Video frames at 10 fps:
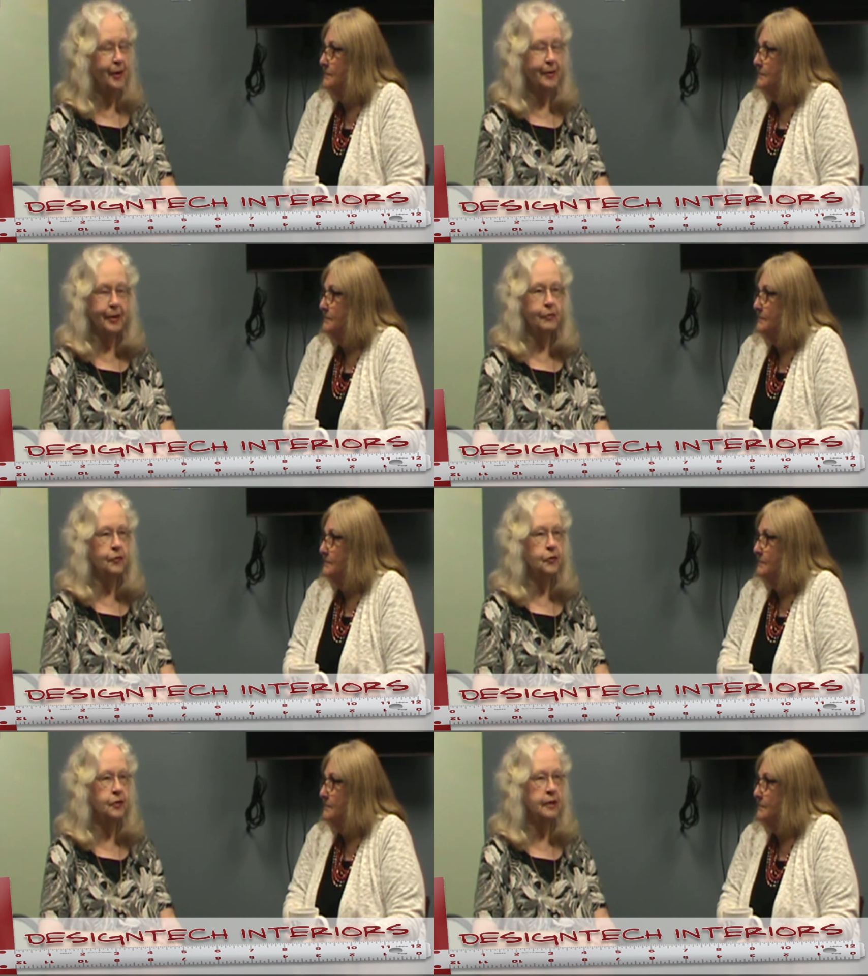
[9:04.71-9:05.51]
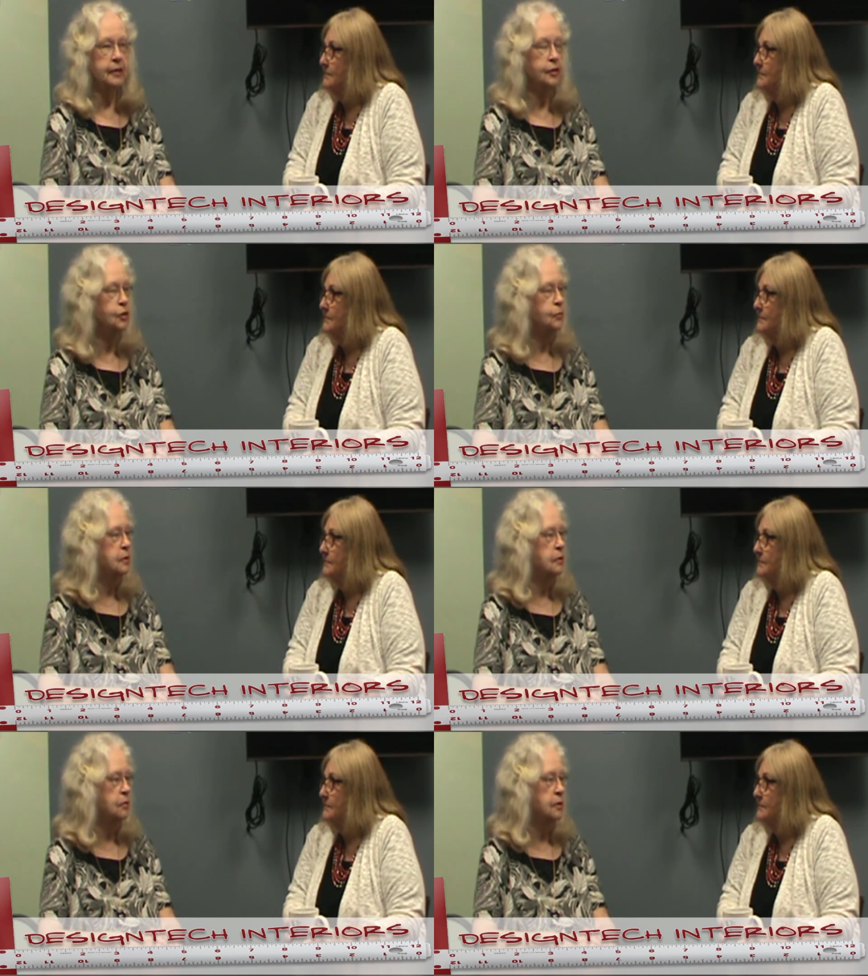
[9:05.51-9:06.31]
Speaker 1: I'll never forget this. She
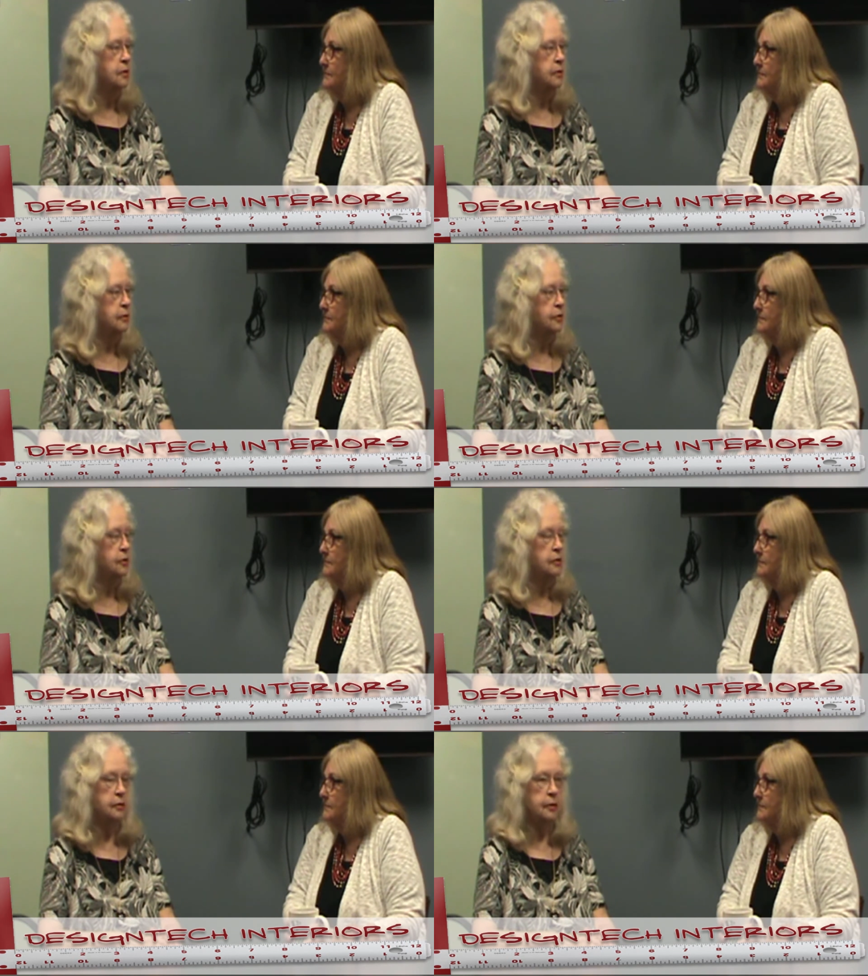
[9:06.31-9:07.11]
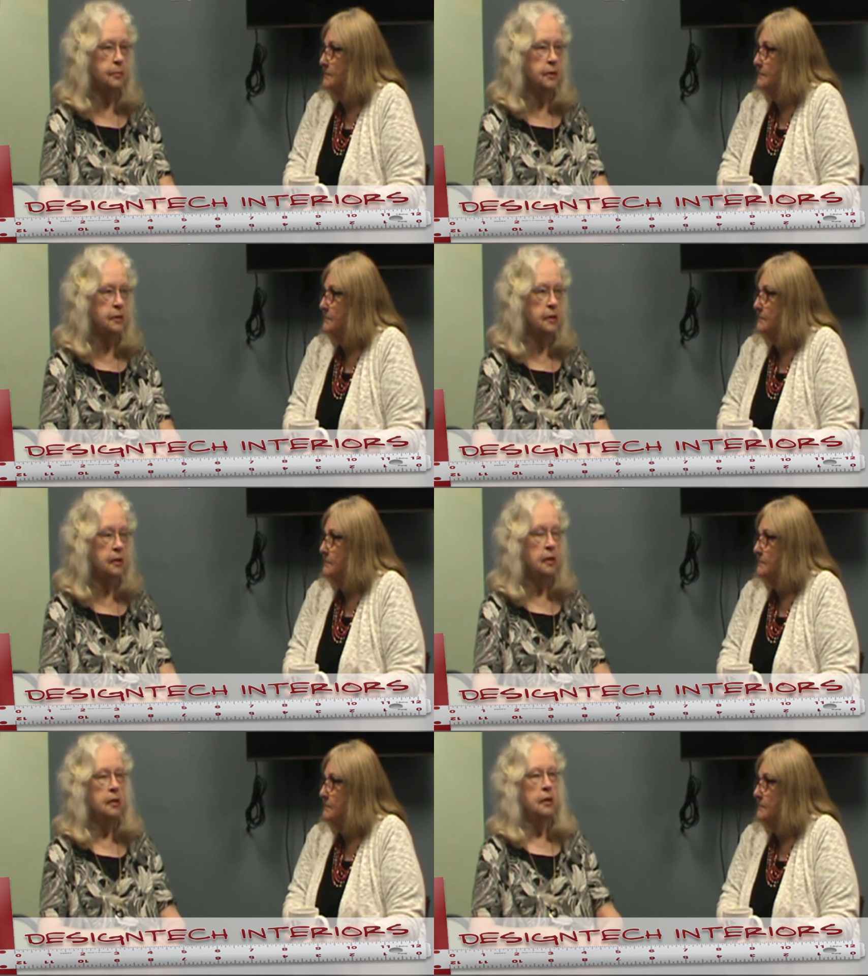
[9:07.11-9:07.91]
was so serious. She looked at me and
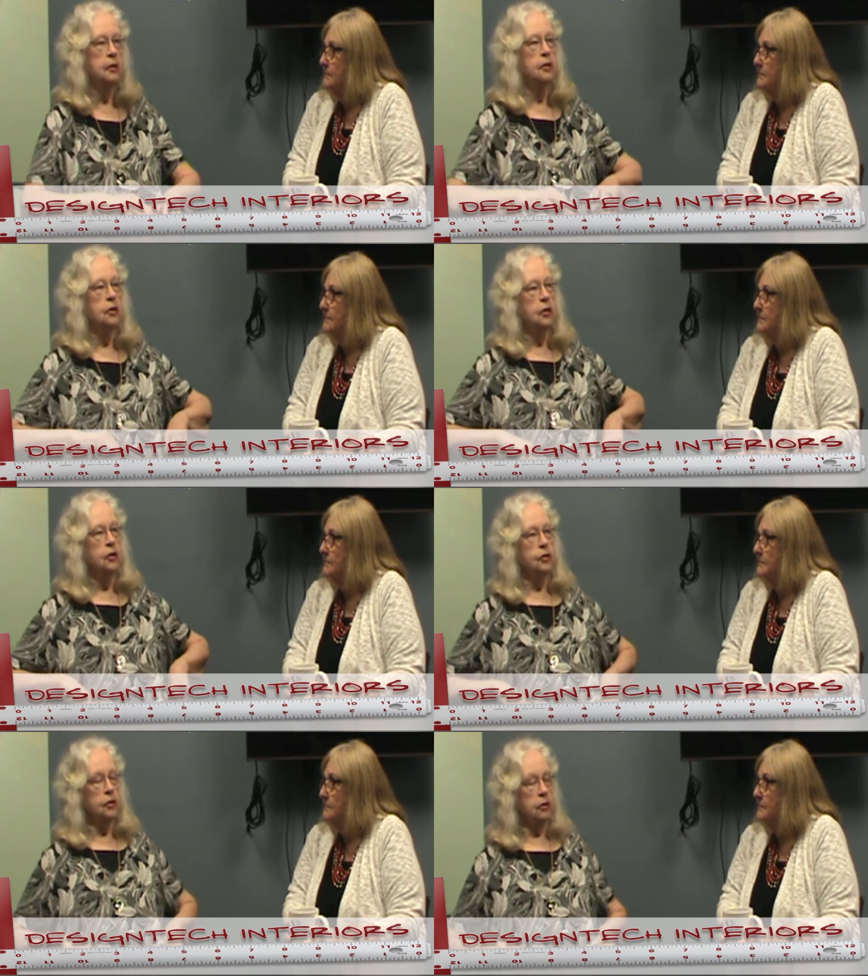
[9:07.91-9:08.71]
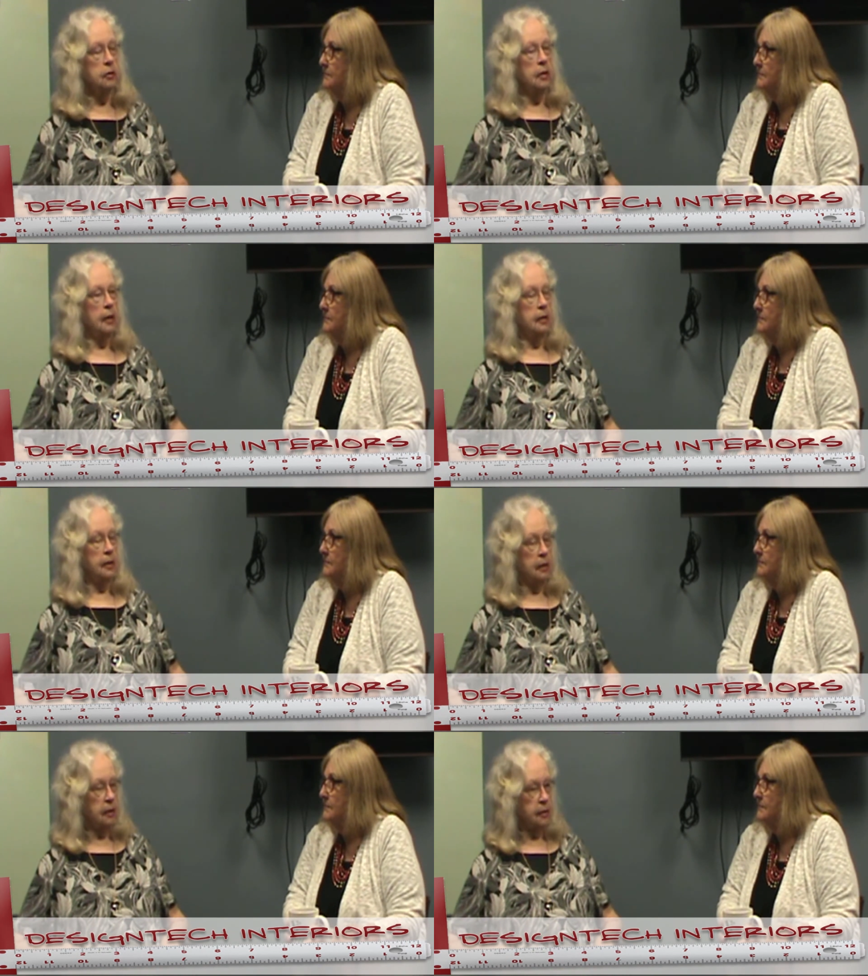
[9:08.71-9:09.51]
said, You're an
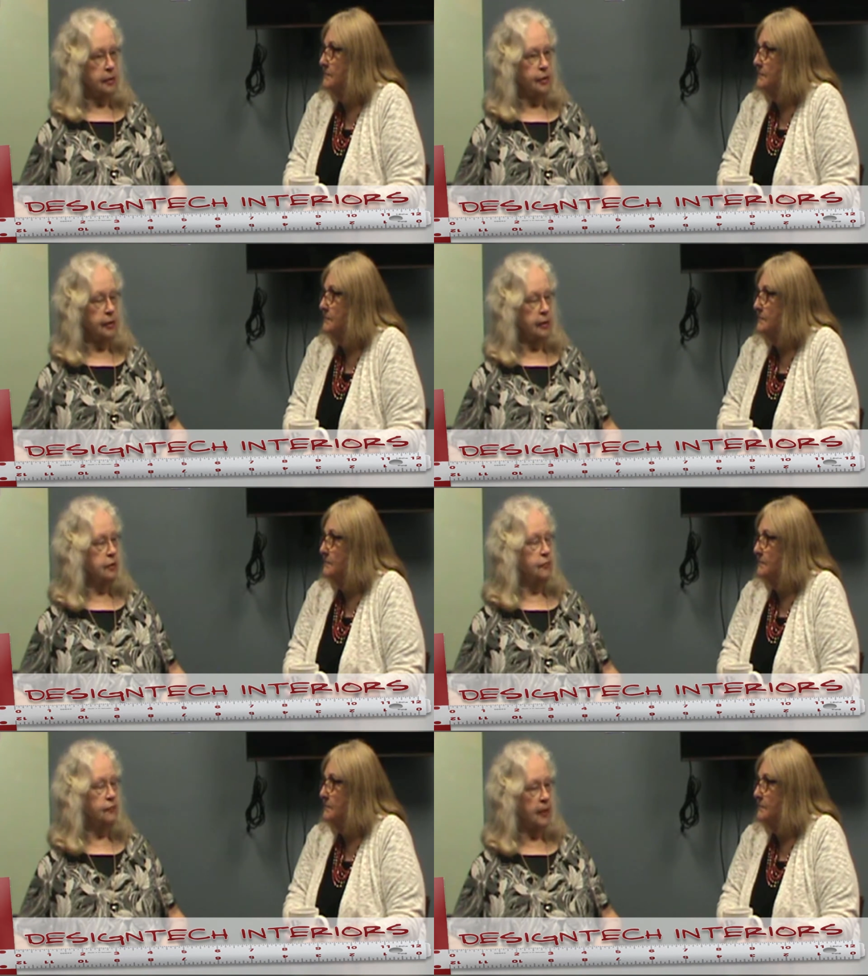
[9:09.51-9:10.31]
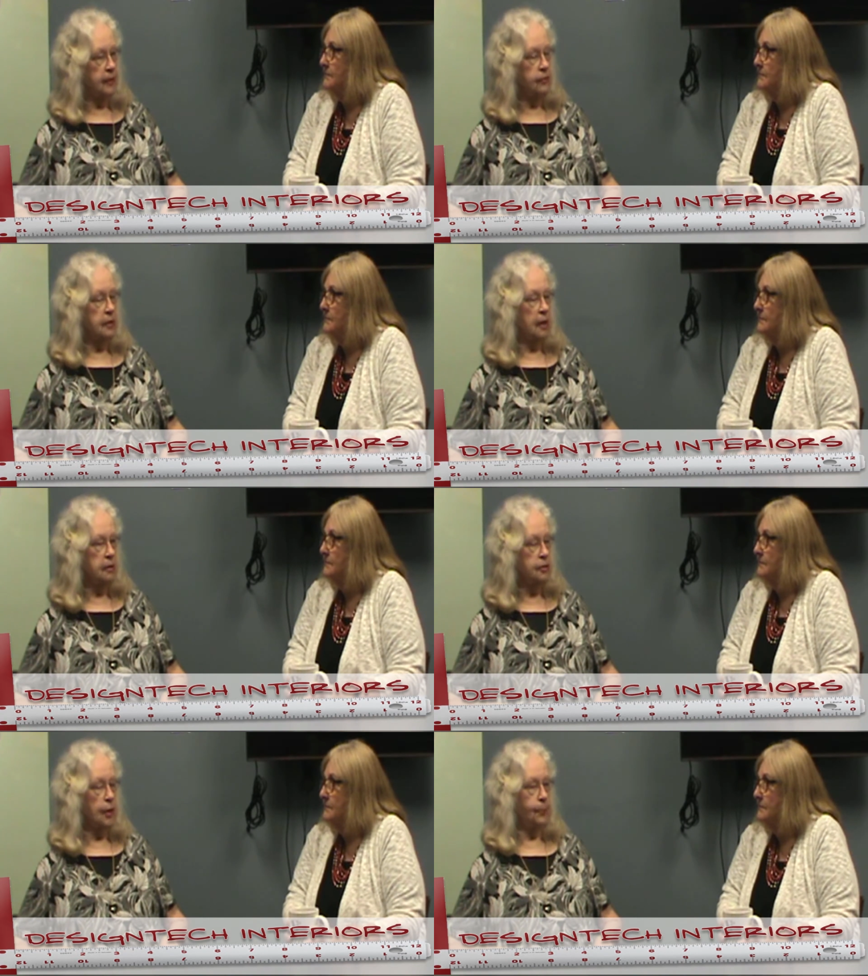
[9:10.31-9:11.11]
artist, and your favorite
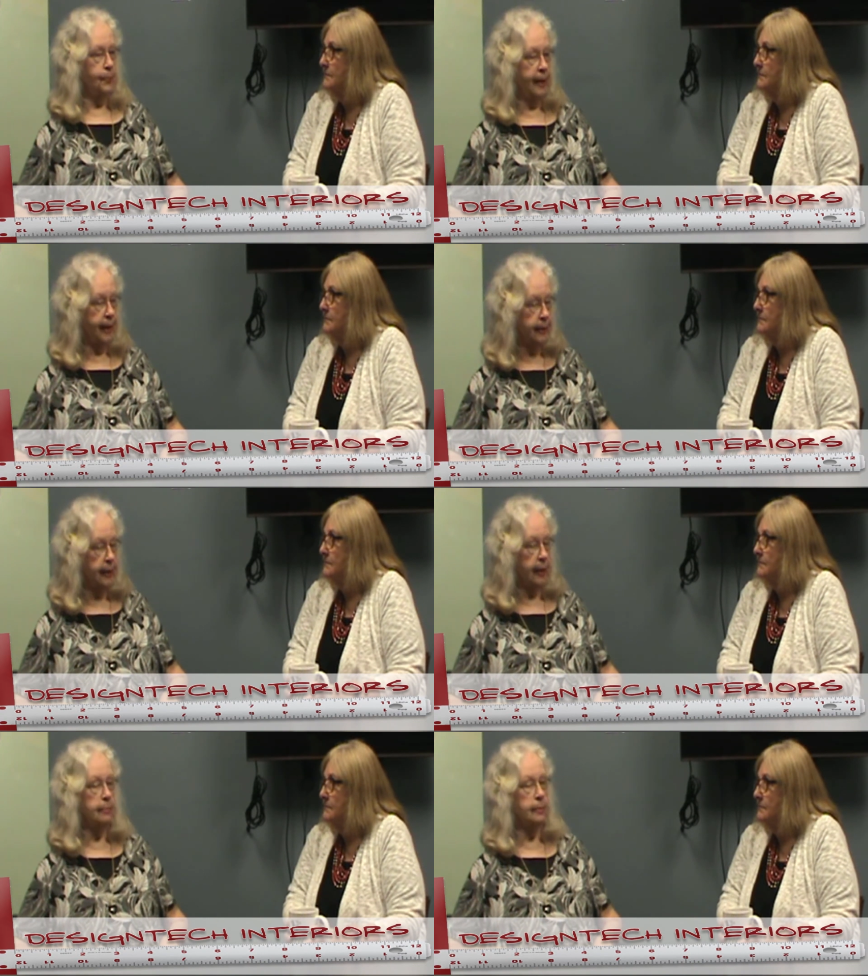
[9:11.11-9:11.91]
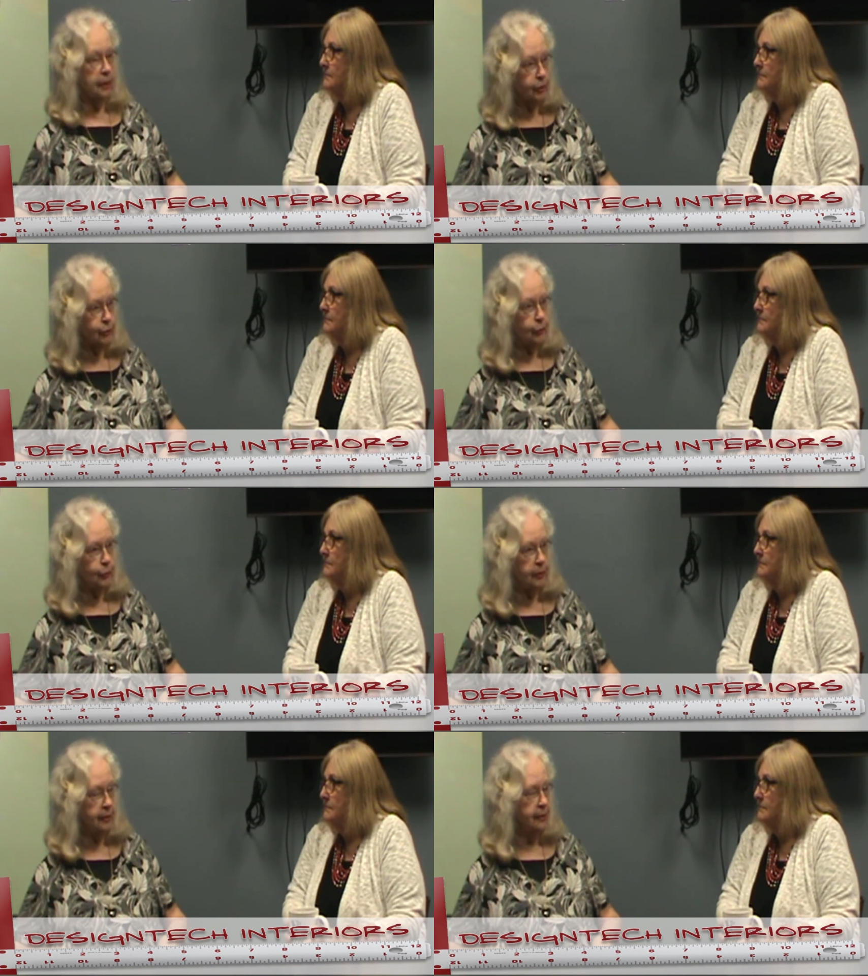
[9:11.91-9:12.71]
colors are pink and
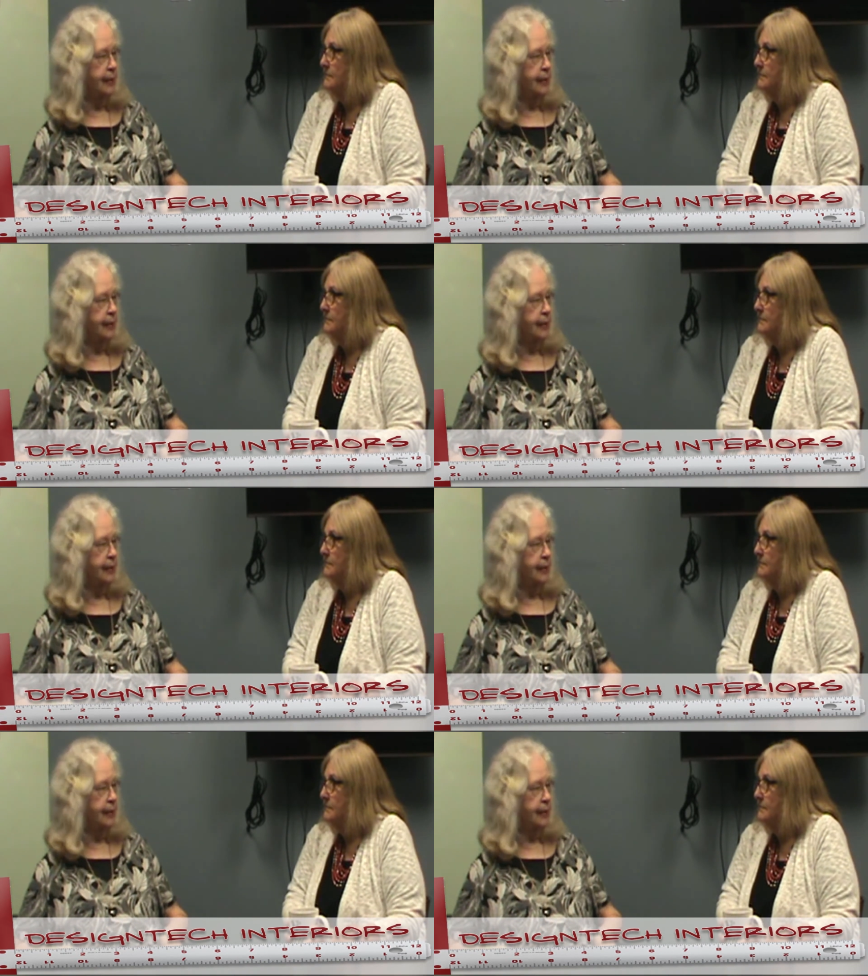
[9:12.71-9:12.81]
blue.